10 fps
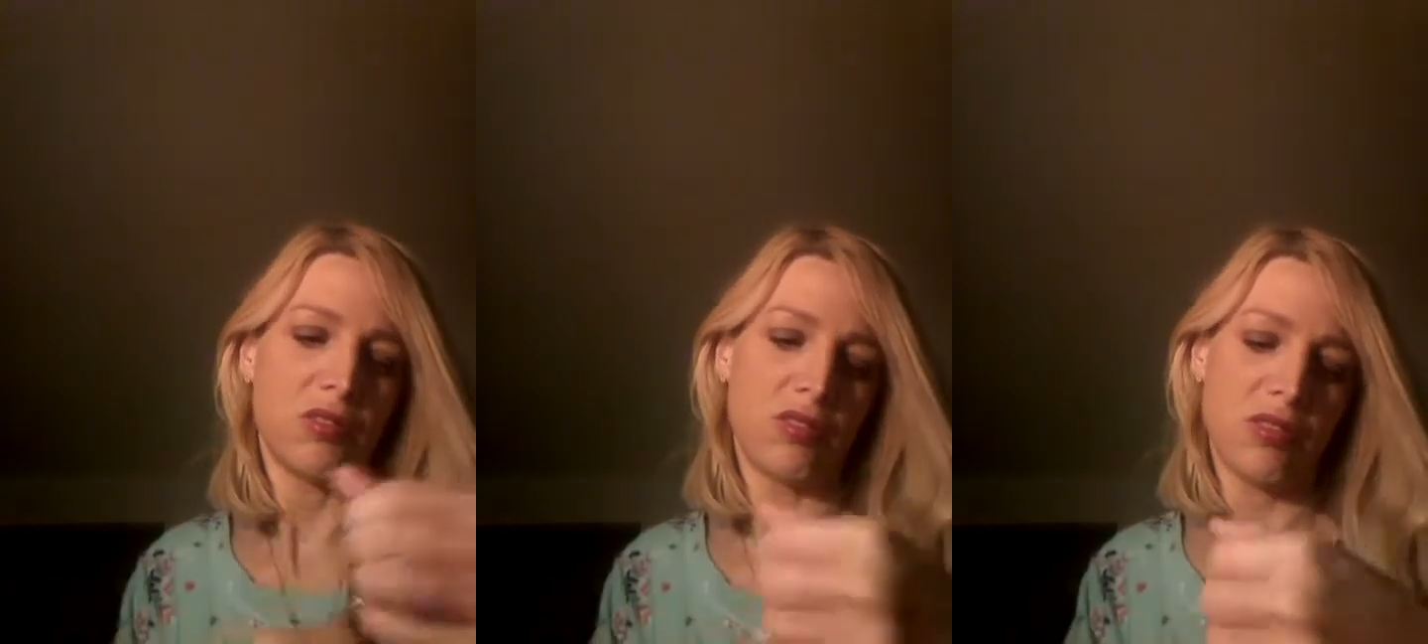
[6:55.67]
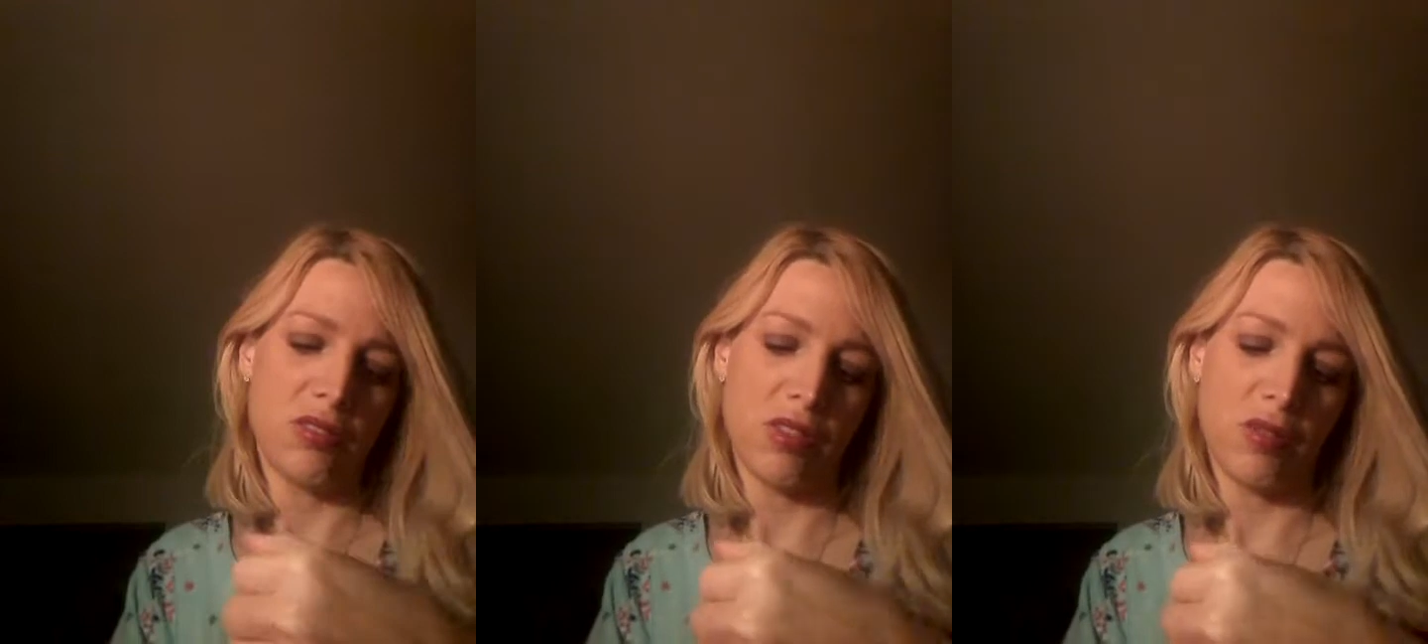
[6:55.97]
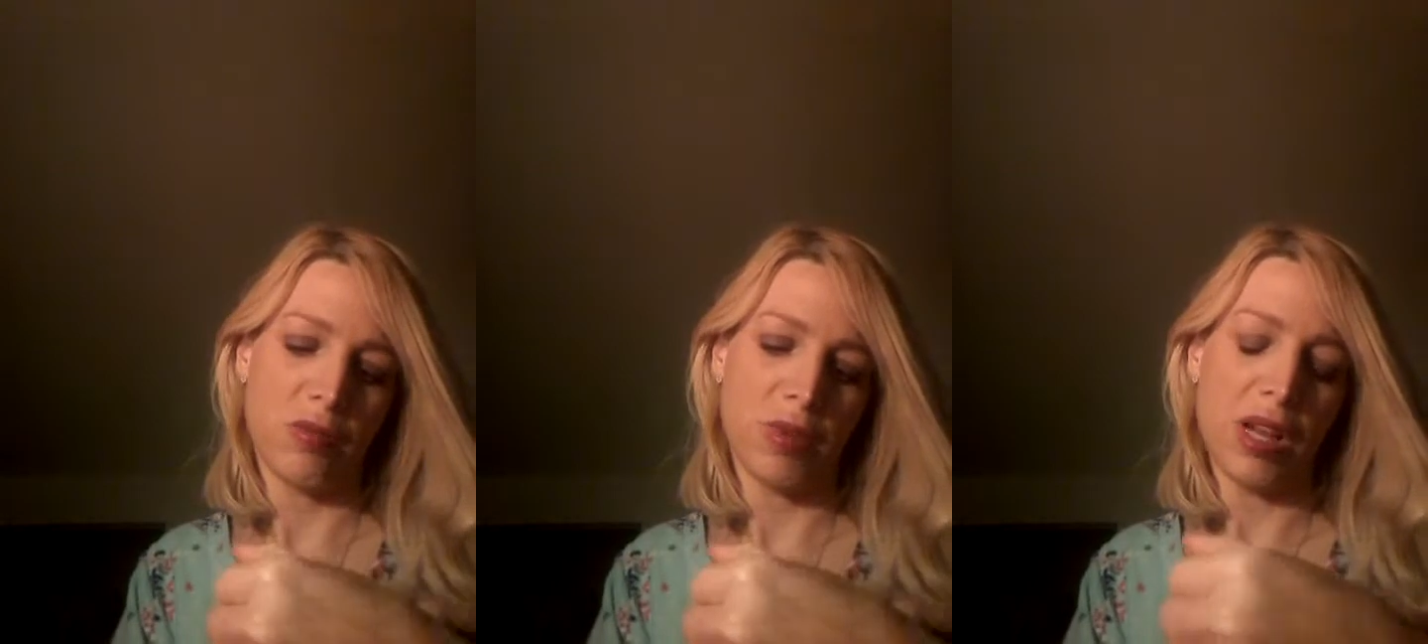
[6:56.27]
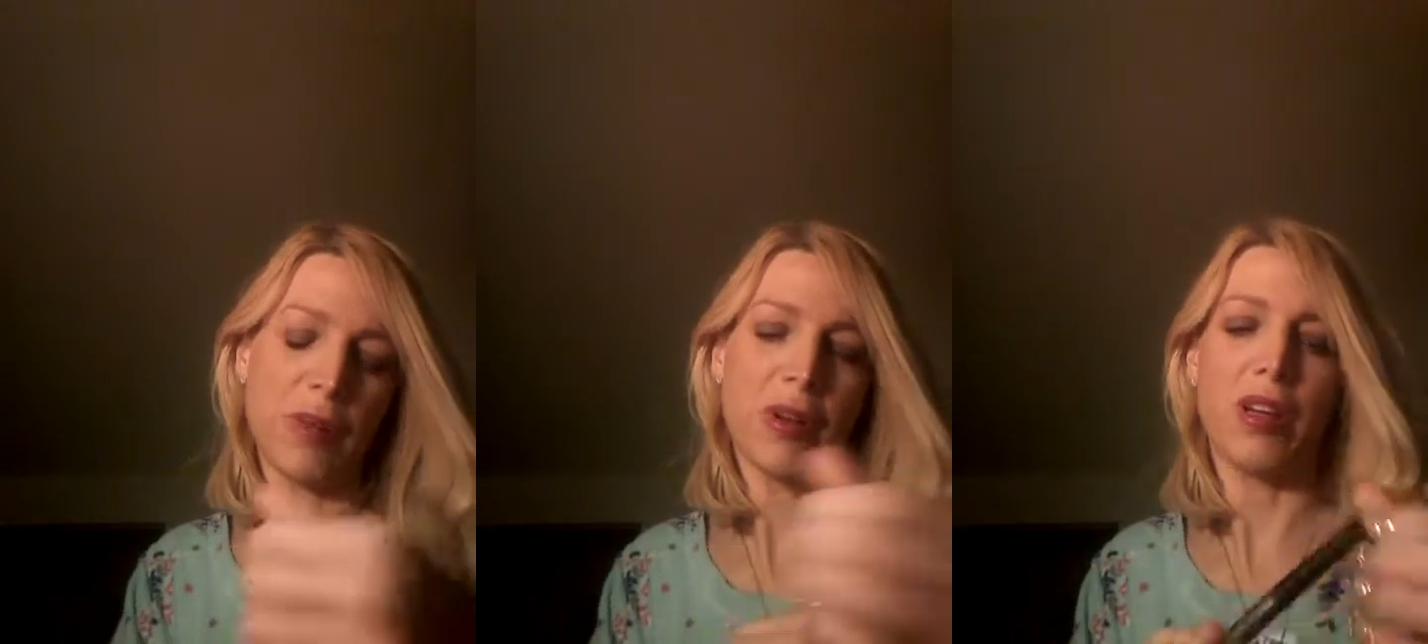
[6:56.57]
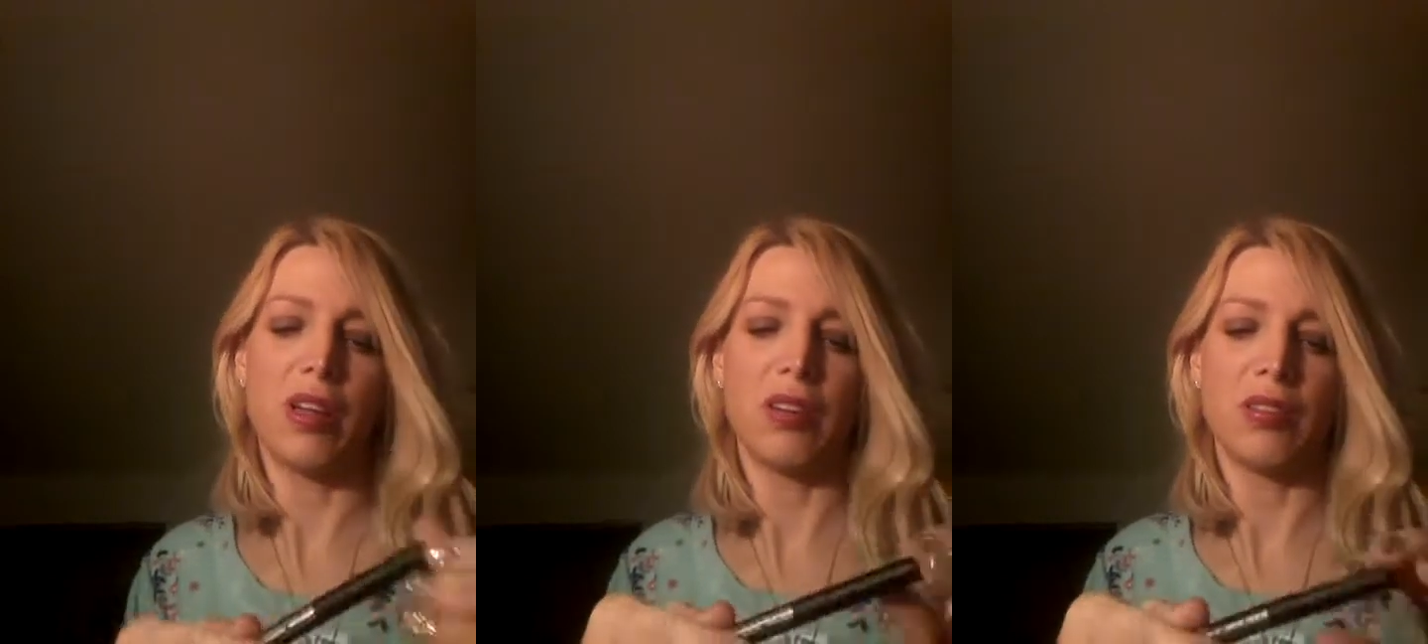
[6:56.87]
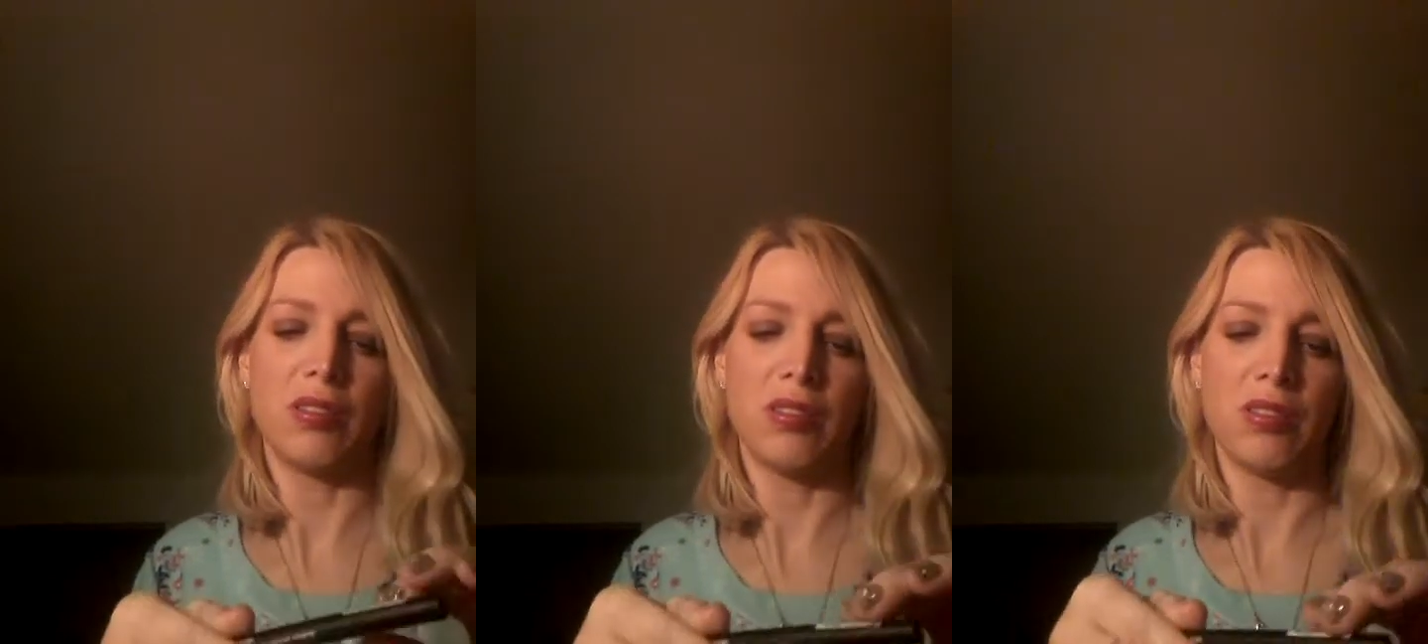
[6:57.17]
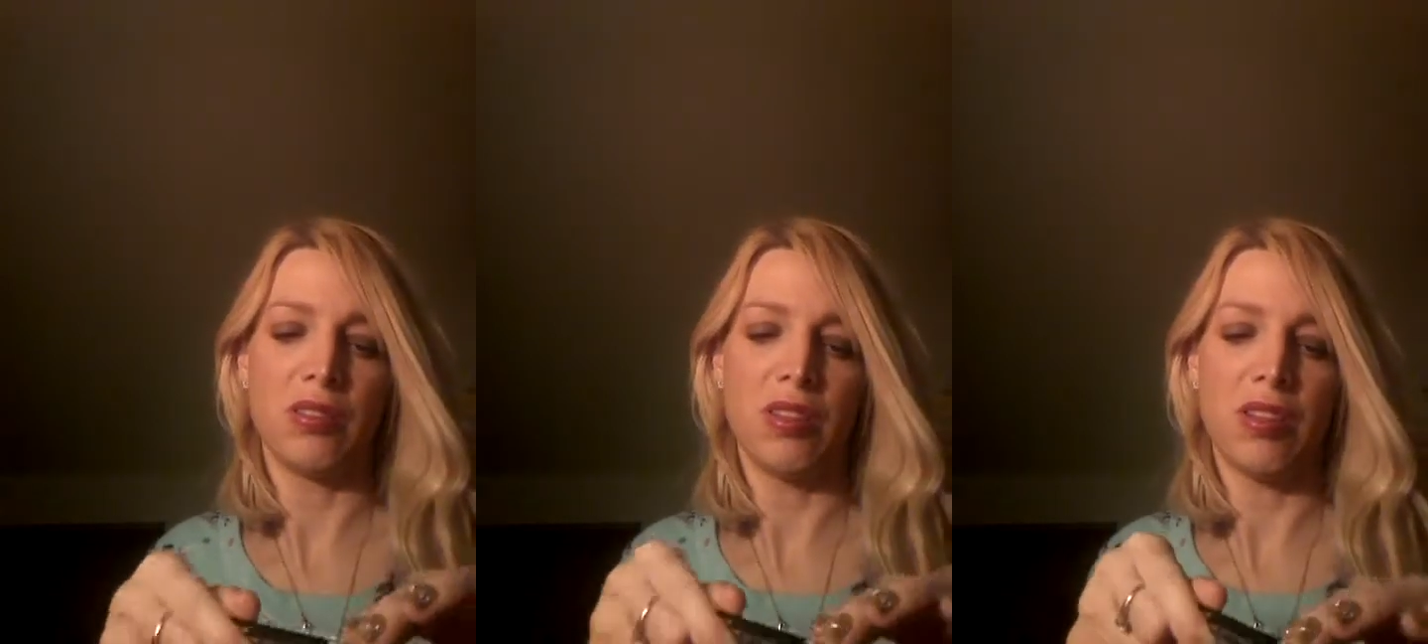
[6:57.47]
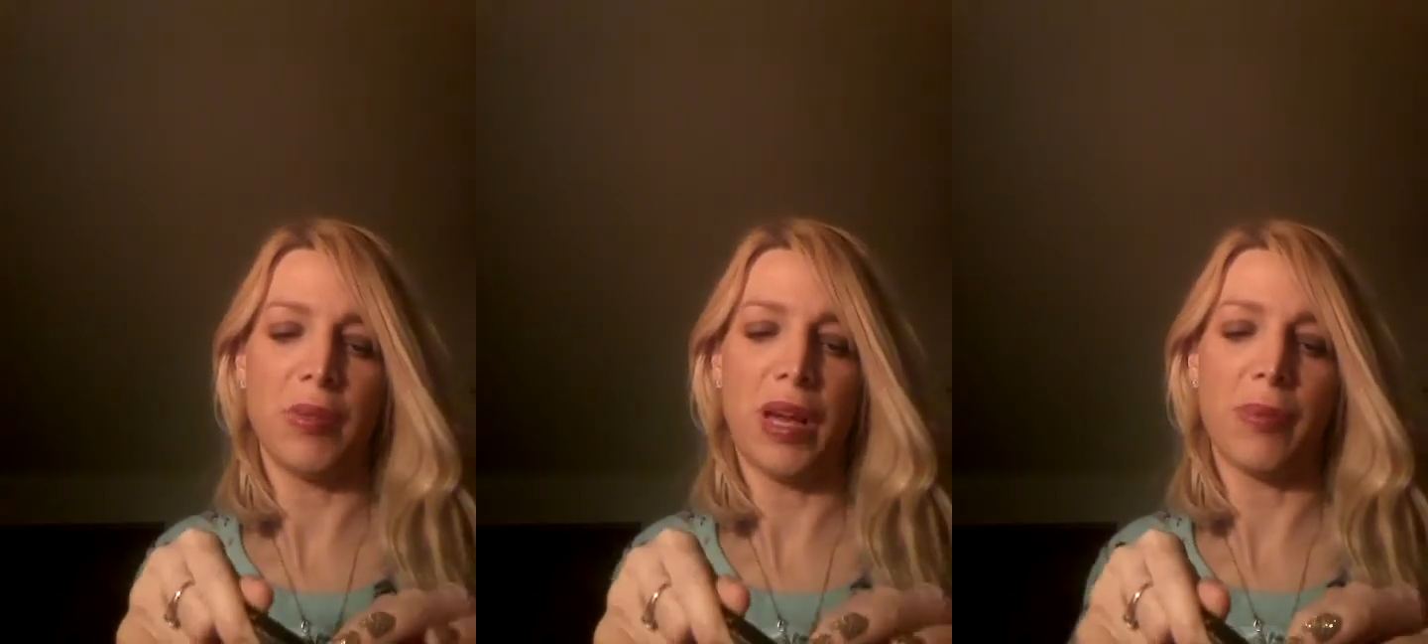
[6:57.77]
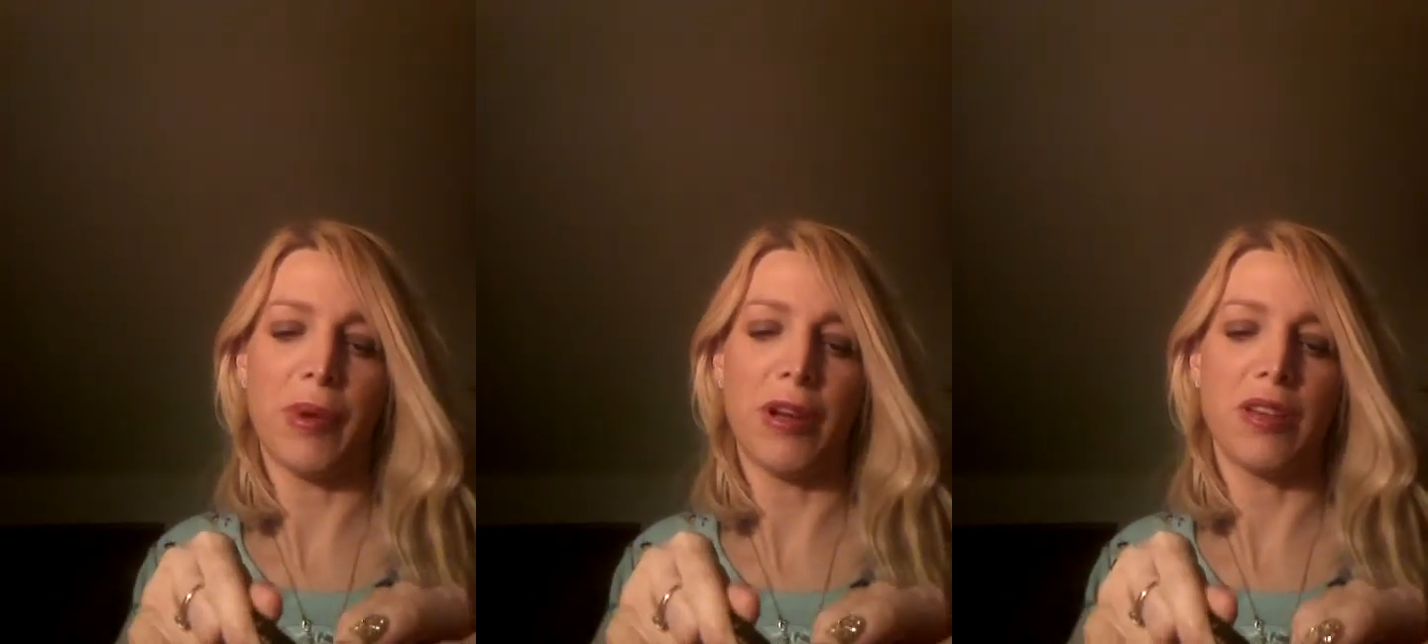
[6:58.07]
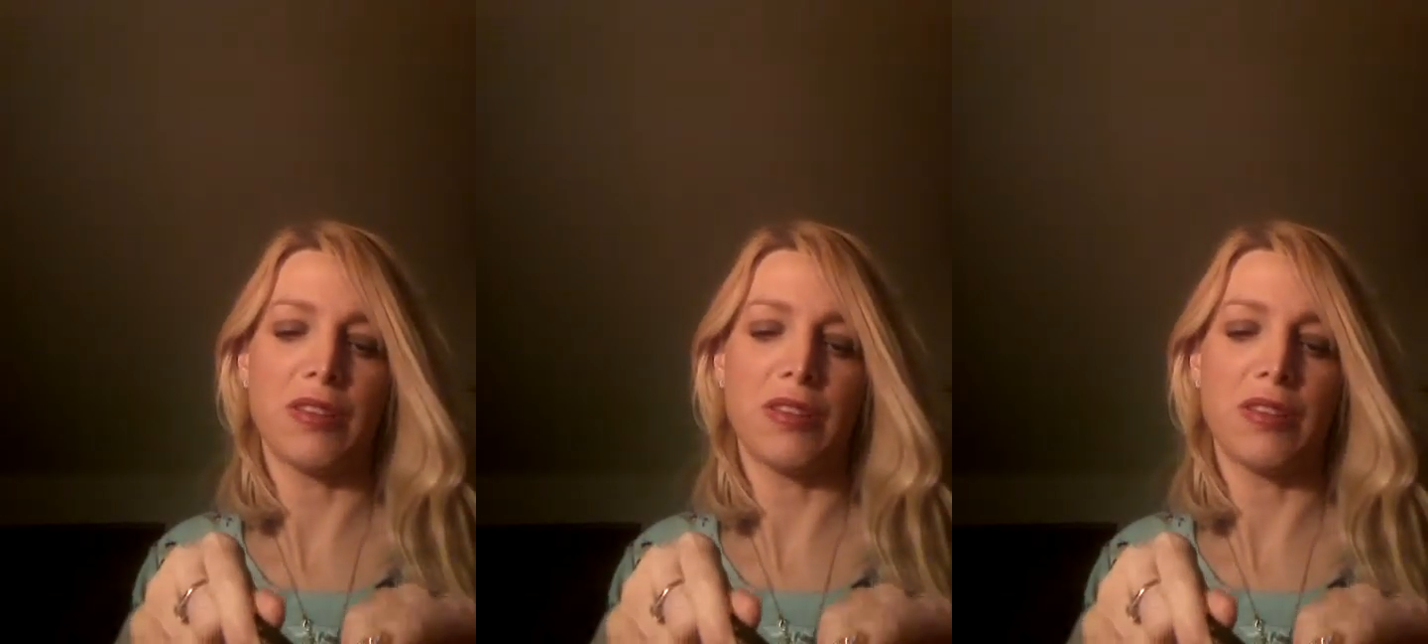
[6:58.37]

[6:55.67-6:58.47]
did it say blackberry? Blackberry,